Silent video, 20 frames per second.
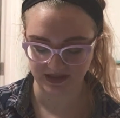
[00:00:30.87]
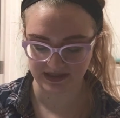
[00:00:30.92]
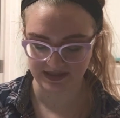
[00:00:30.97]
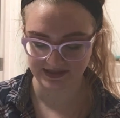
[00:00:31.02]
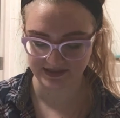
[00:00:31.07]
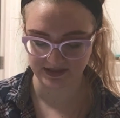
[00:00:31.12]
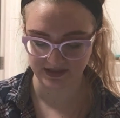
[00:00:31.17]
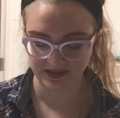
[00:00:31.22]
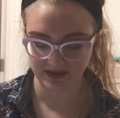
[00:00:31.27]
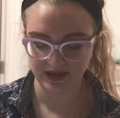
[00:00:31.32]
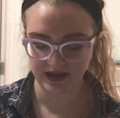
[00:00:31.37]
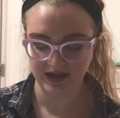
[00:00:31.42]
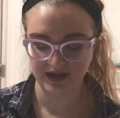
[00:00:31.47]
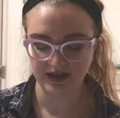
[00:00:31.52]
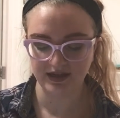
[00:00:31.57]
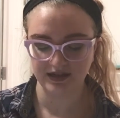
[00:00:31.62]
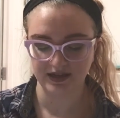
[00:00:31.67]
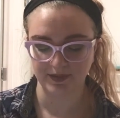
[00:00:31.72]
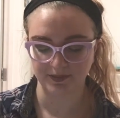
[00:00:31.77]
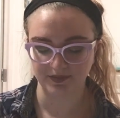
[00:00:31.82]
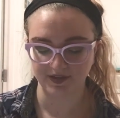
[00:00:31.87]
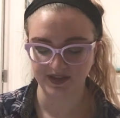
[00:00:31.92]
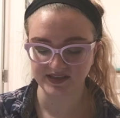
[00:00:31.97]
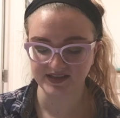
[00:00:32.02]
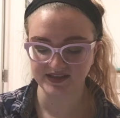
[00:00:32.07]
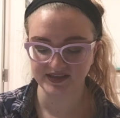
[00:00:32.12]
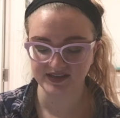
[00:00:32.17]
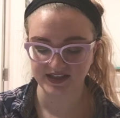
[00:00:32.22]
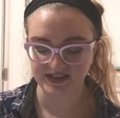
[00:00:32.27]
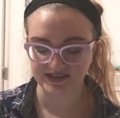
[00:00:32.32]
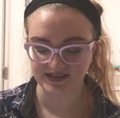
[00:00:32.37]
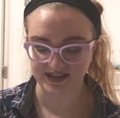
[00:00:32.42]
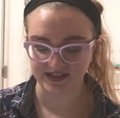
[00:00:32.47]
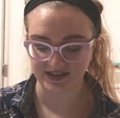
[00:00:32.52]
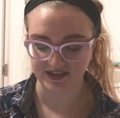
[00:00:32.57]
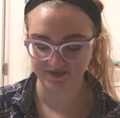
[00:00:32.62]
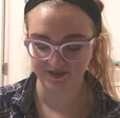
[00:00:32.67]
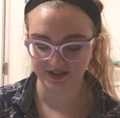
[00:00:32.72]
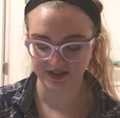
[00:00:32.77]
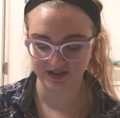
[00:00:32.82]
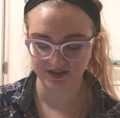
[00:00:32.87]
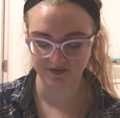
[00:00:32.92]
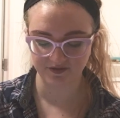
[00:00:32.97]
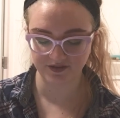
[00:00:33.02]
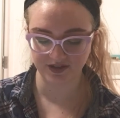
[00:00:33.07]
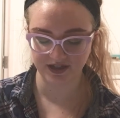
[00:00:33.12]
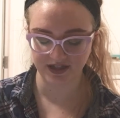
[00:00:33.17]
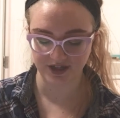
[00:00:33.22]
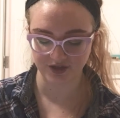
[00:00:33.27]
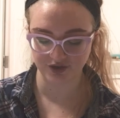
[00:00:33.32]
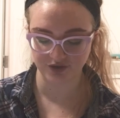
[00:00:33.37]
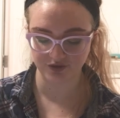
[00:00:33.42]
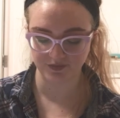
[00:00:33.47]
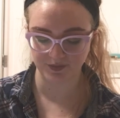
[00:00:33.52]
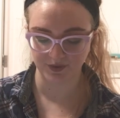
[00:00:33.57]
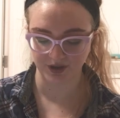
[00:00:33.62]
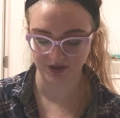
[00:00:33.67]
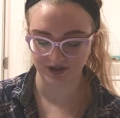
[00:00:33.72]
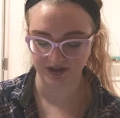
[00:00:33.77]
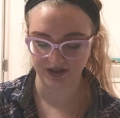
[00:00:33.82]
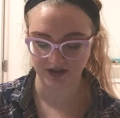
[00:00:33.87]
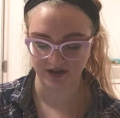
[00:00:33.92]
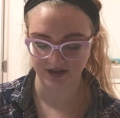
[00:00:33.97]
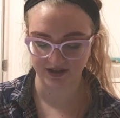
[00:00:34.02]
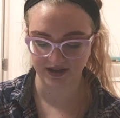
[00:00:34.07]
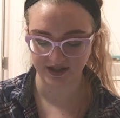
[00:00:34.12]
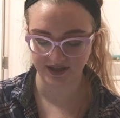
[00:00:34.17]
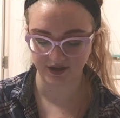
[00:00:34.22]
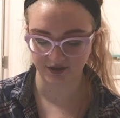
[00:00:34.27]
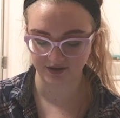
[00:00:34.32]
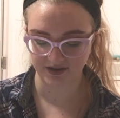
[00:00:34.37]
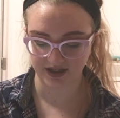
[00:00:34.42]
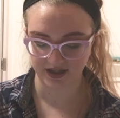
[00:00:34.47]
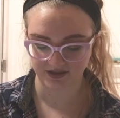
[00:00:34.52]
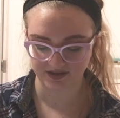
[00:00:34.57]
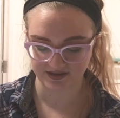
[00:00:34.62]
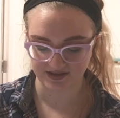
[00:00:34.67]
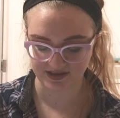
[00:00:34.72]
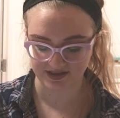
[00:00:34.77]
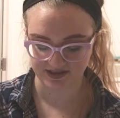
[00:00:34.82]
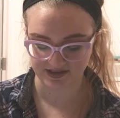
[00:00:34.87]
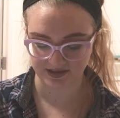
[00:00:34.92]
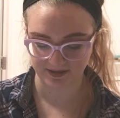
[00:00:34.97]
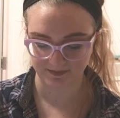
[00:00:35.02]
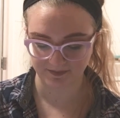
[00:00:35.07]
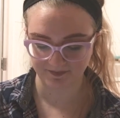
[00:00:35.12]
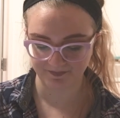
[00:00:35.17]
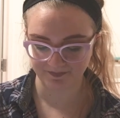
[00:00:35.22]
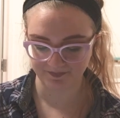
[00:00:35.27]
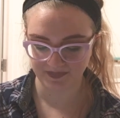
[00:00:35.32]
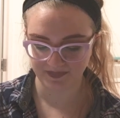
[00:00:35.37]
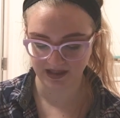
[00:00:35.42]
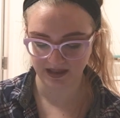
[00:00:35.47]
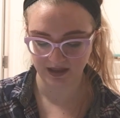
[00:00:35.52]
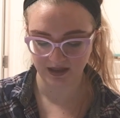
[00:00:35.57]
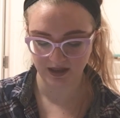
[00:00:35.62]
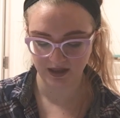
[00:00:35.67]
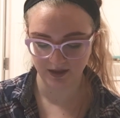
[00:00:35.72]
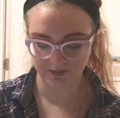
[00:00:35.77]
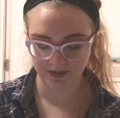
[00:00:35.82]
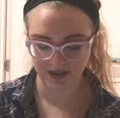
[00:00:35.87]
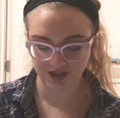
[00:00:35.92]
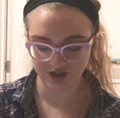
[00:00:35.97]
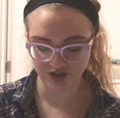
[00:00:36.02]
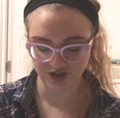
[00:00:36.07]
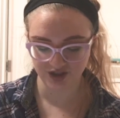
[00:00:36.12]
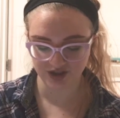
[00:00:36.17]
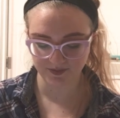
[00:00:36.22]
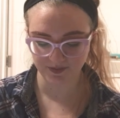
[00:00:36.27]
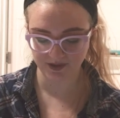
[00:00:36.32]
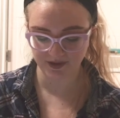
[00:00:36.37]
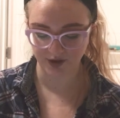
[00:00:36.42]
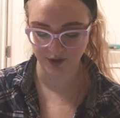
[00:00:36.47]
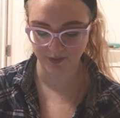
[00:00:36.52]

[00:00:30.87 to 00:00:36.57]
medicine that places a significant financial burden on the healthcare system. Patients with